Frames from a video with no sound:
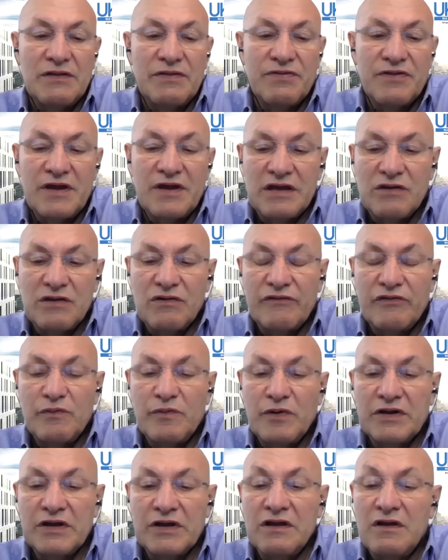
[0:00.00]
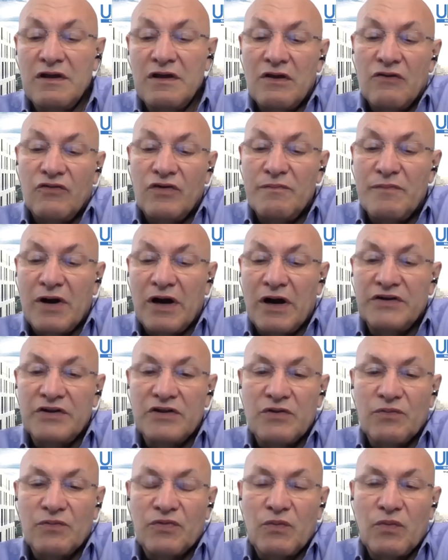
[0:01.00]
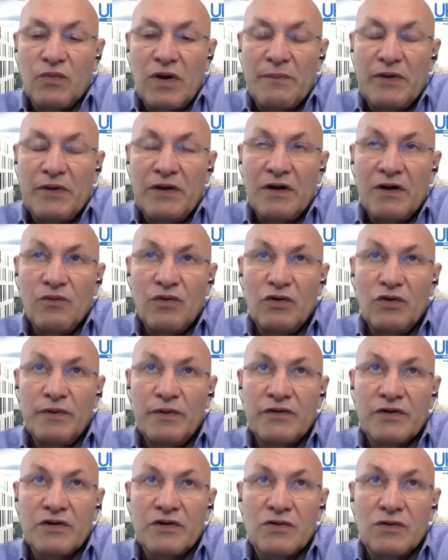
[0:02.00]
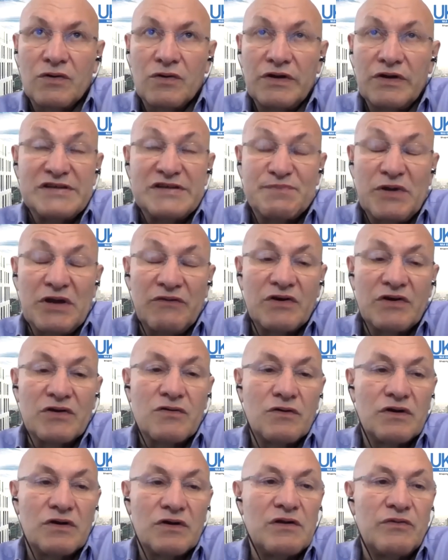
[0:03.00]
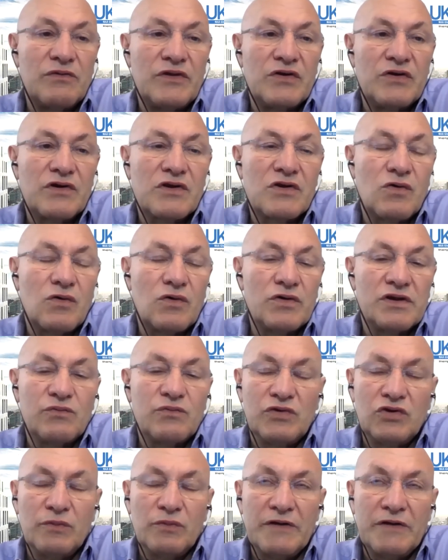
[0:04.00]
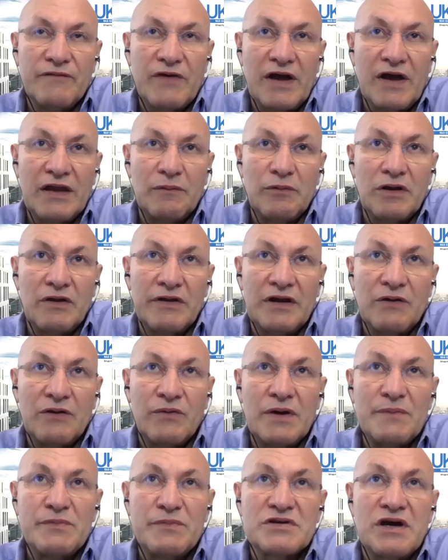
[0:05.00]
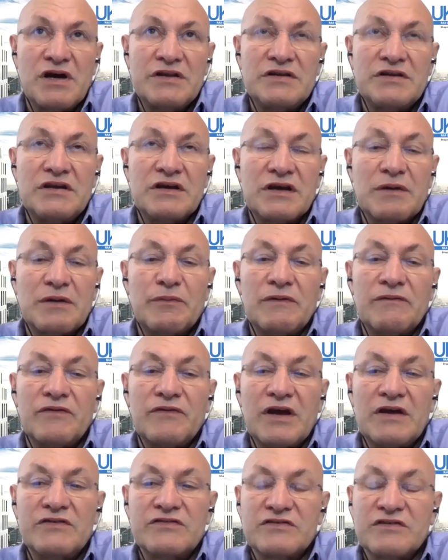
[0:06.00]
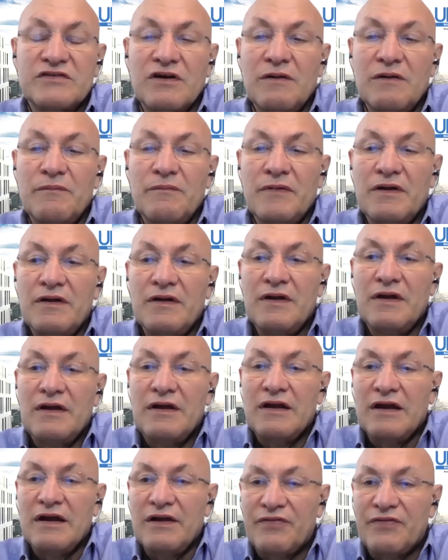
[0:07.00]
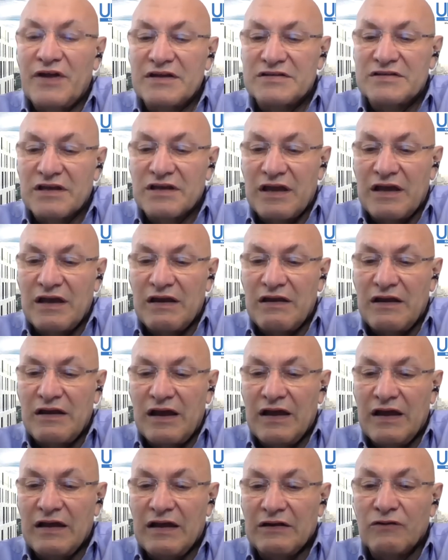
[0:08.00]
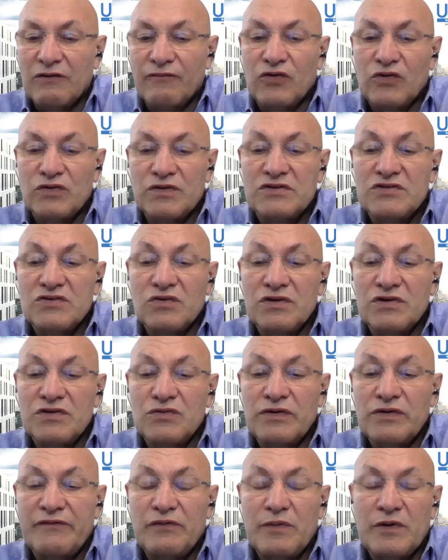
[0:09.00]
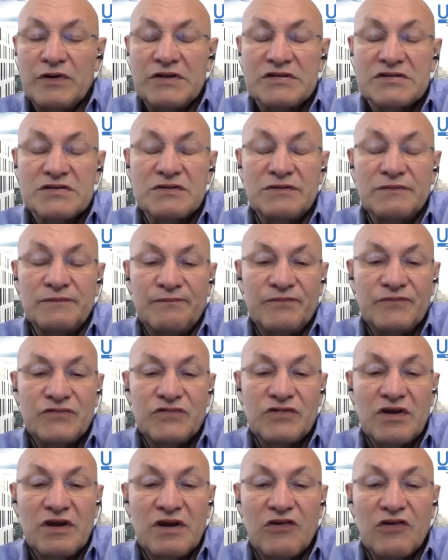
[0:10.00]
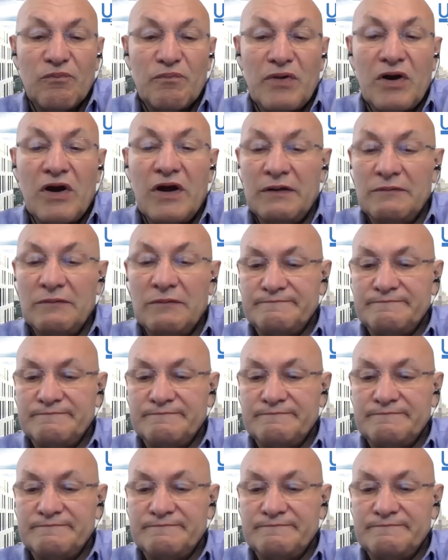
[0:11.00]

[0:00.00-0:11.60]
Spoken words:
Thank you, everybody. Reminder that the webinar is being recorded, and the recording will be available on our website in a couple of days' time. Thanks again, and look forward to talking to you, everybody, soon. Cheers. Bye.